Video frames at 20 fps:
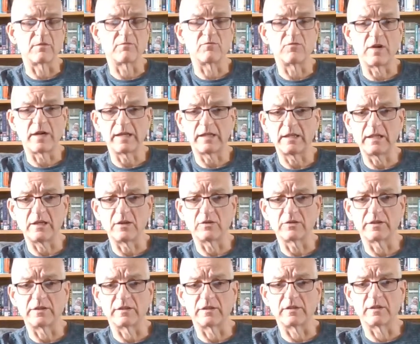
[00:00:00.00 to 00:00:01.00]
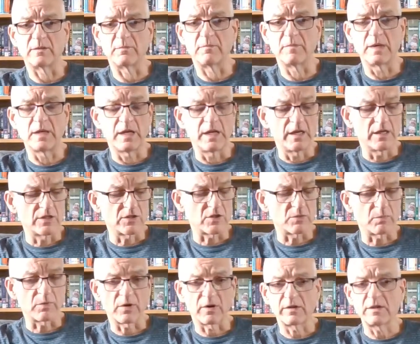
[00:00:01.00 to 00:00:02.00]
rarely looked at them,
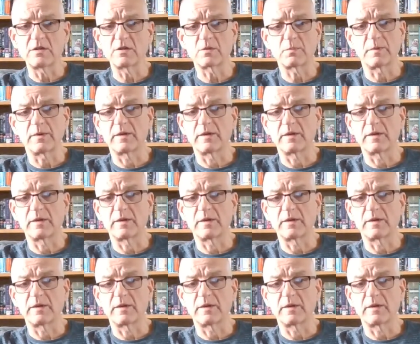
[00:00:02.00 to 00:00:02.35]
surprised